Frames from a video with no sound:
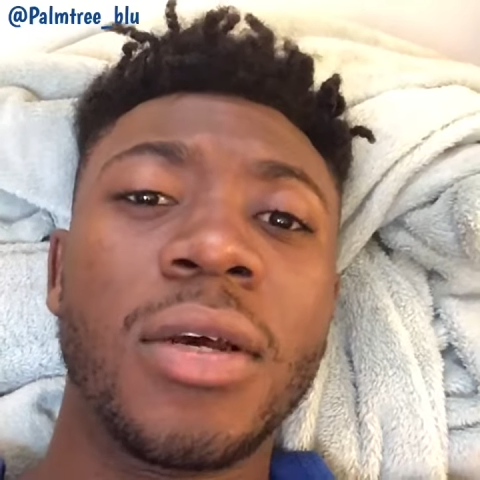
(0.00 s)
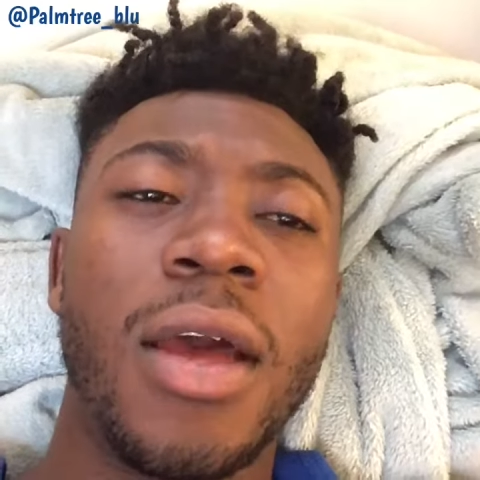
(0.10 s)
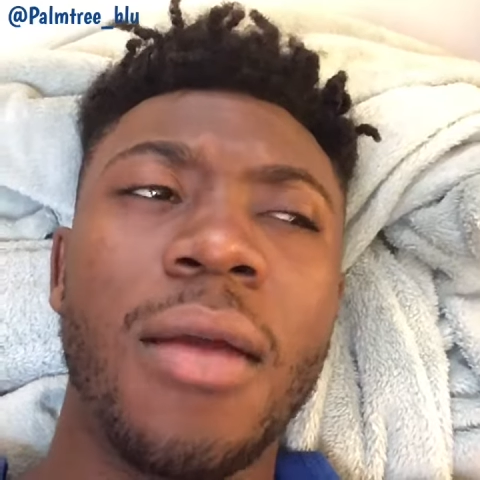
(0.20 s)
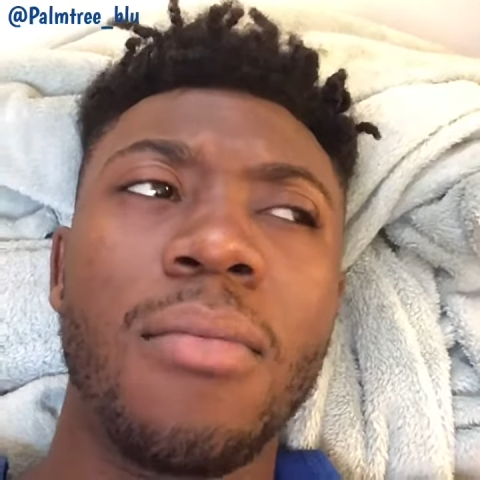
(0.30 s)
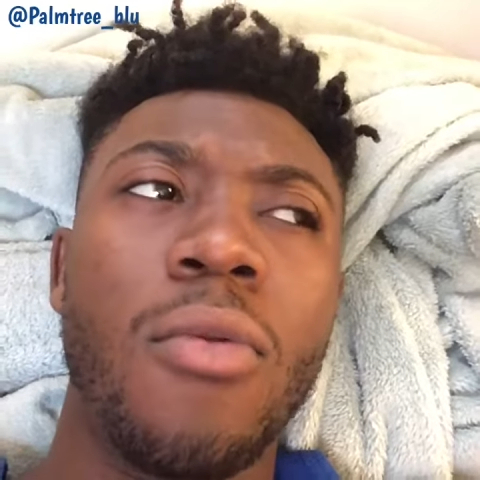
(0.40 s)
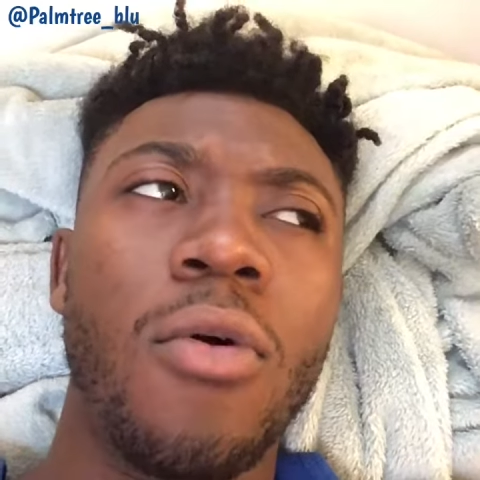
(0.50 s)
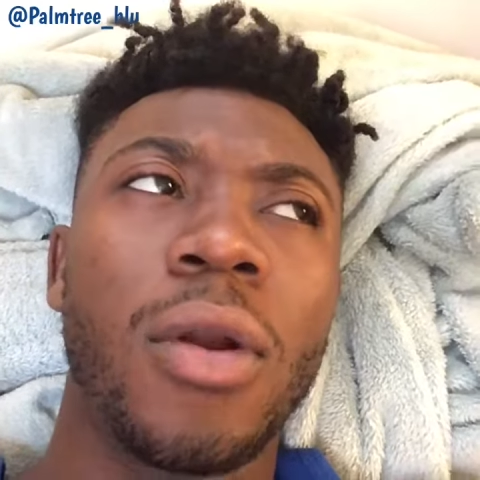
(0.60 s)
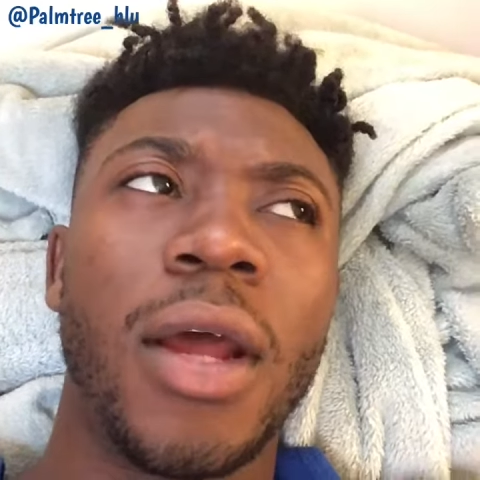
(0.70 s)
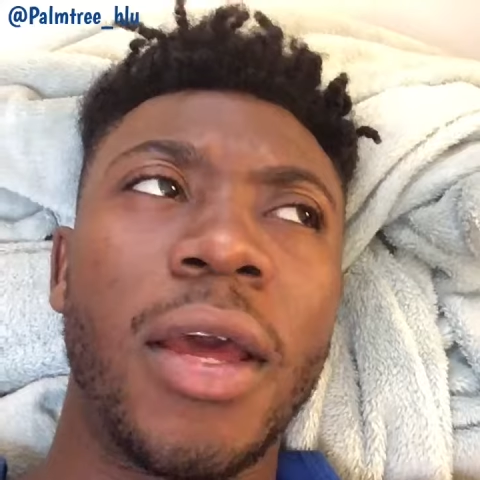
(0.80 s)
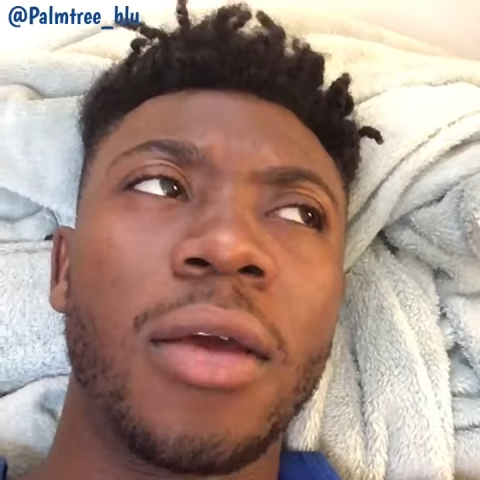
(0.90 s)
and more
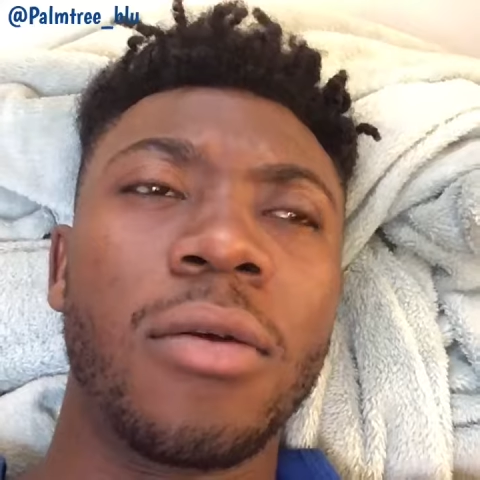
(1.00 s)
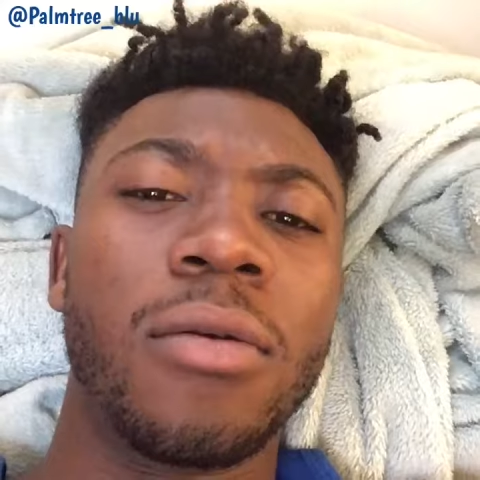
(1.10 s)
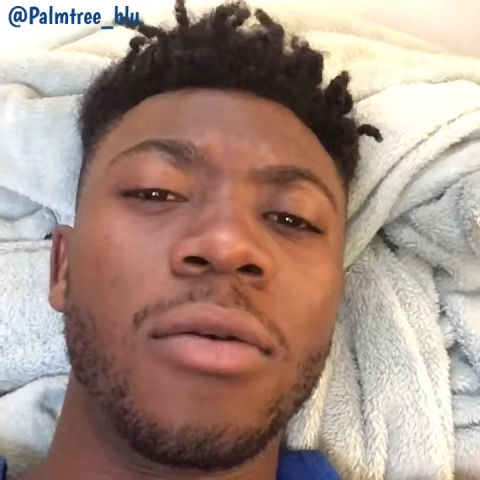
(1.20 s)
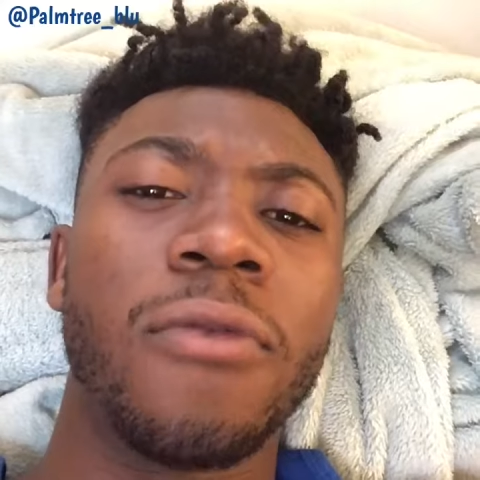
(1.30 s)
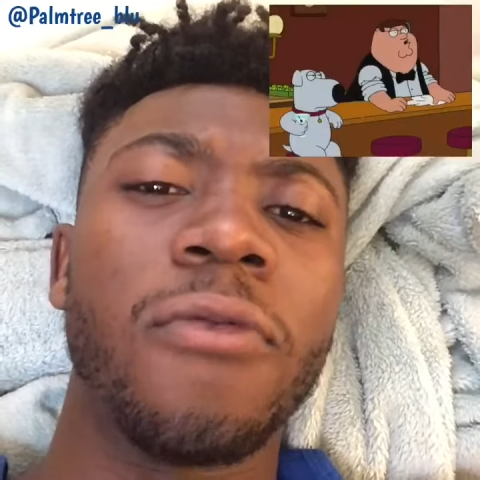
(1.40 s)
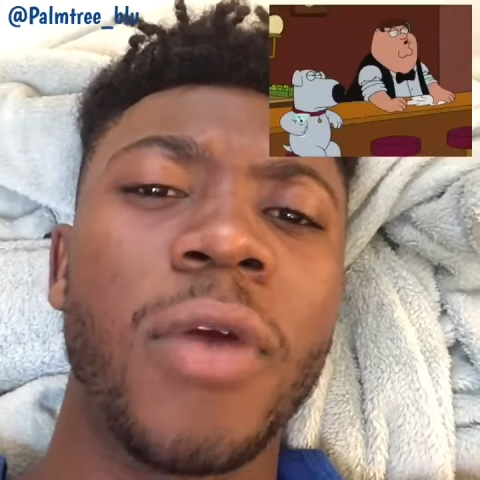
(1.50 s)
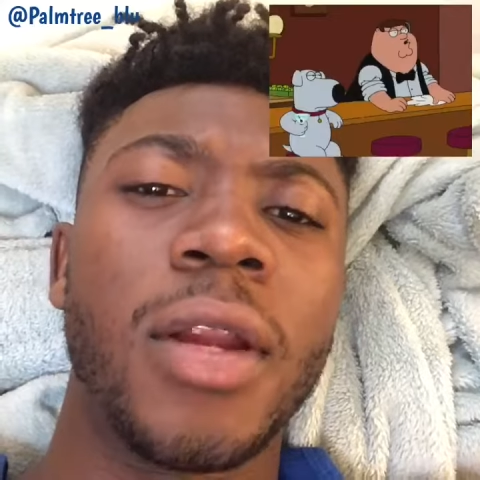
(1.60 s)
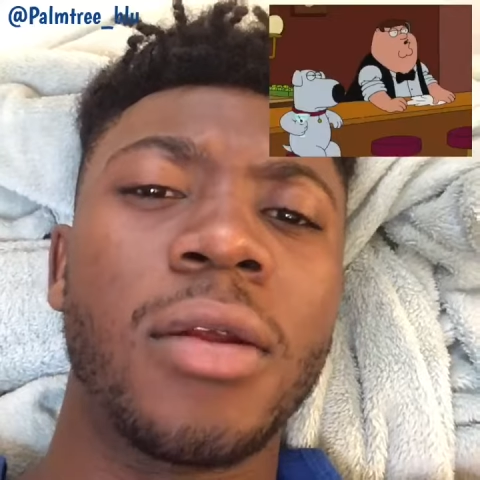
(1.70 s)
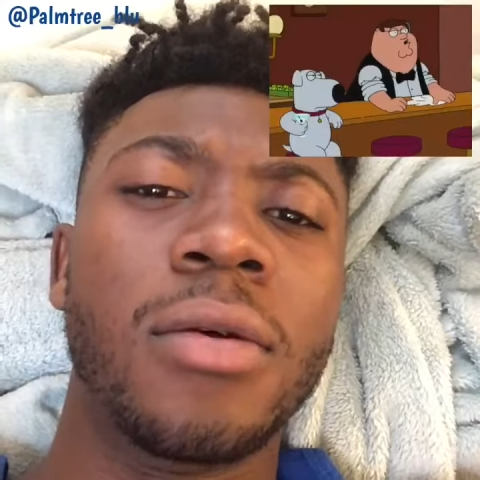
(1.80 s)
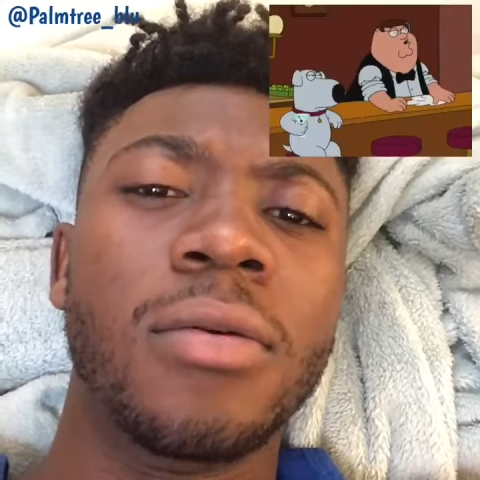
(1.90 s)
like your
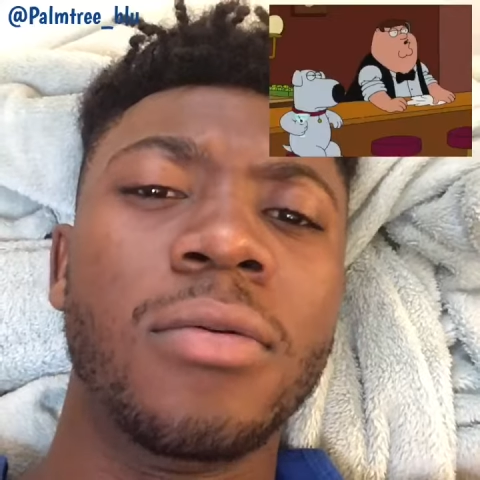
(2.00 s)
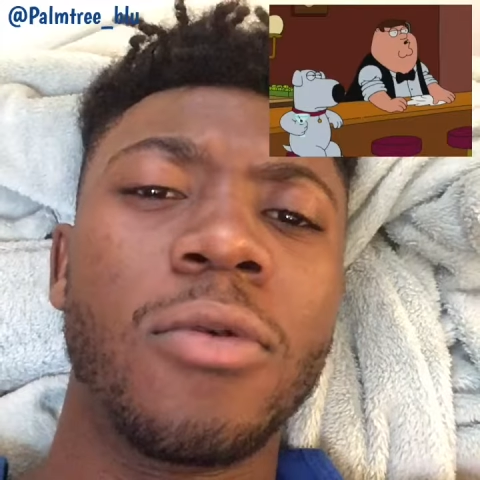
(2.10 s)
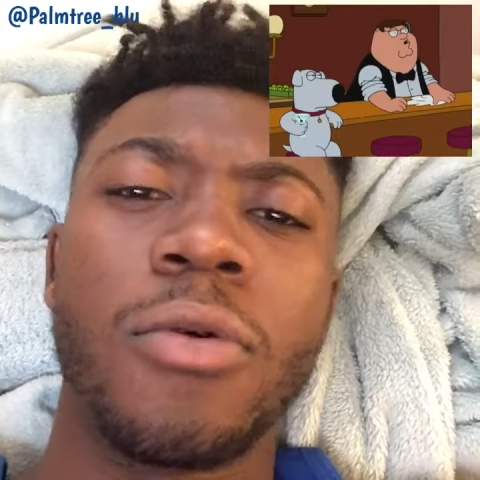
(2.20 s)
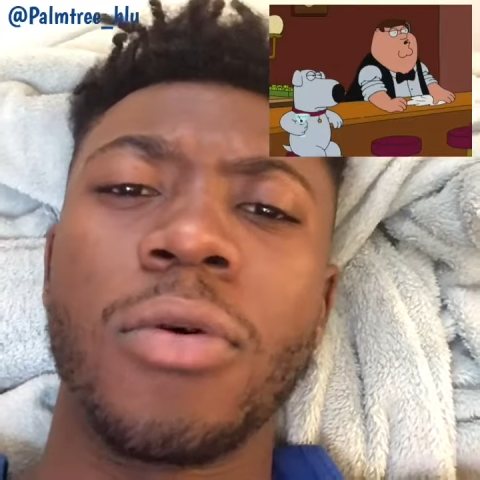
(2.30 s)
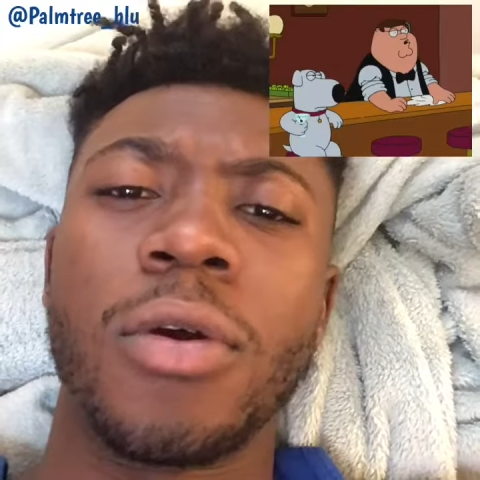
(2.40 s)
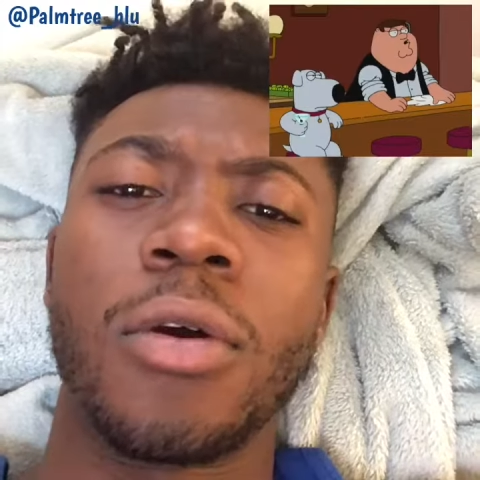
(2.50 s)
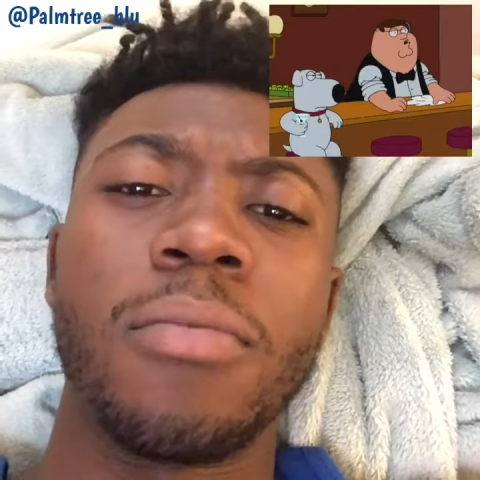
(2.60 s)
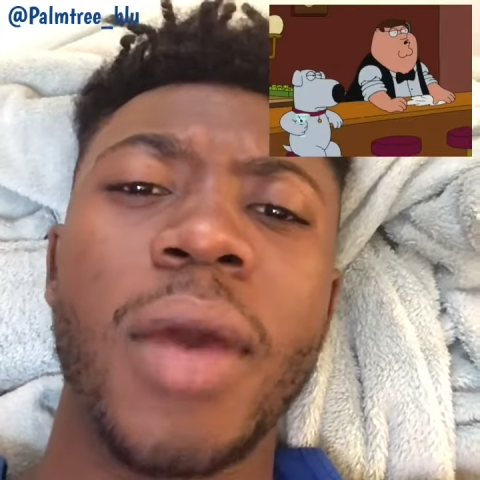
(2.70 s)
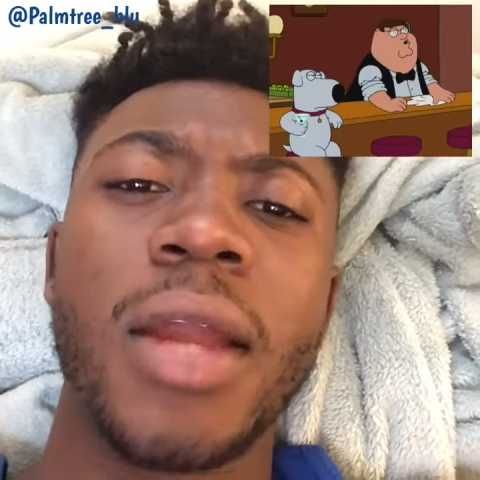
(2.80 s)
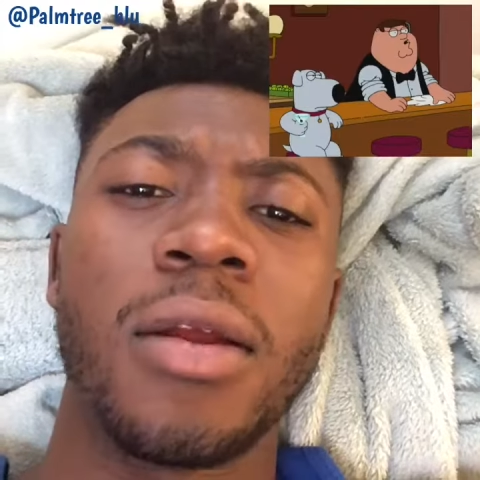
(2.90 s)
friend or your
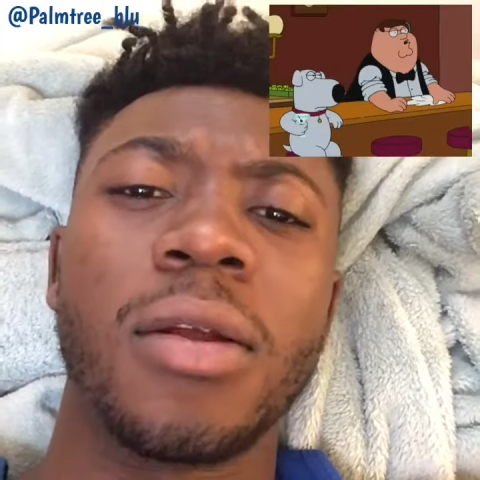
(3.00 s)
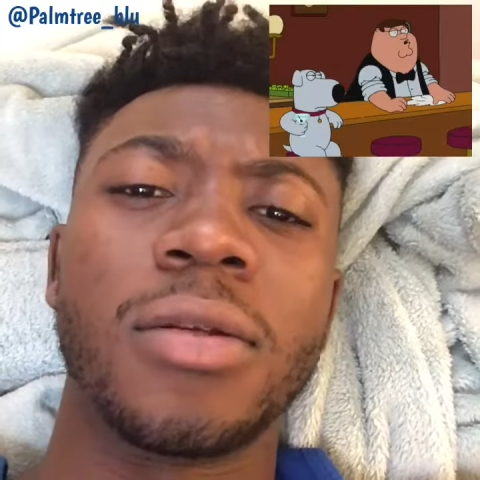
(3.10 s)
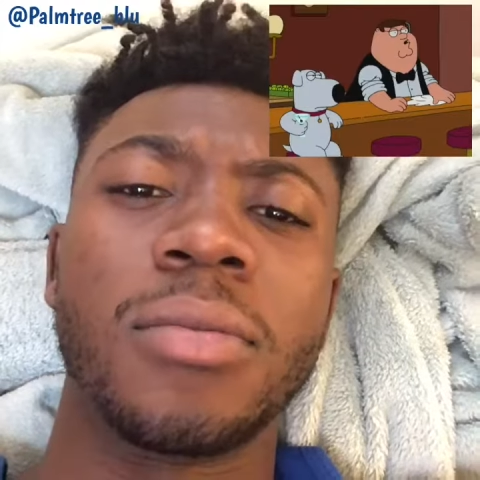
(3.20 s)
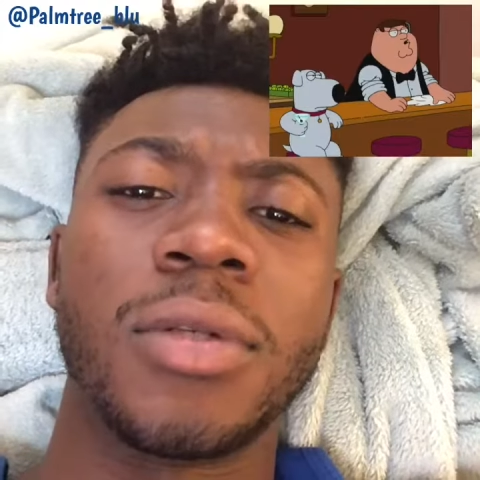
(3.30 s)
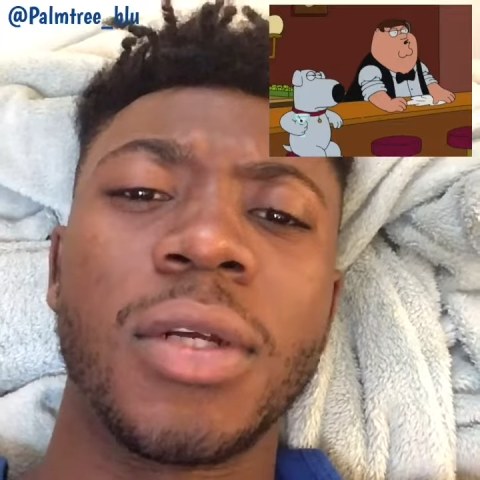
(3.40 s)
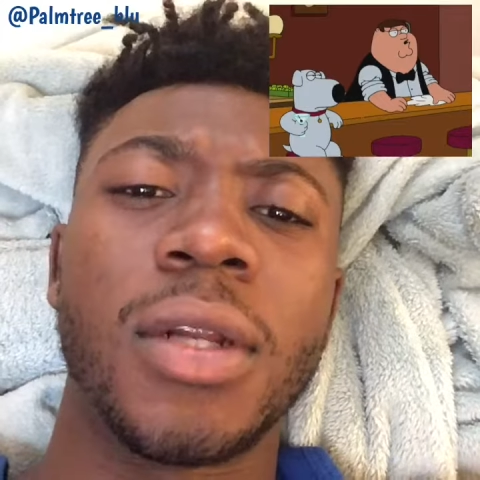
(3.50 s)
companion or some shit.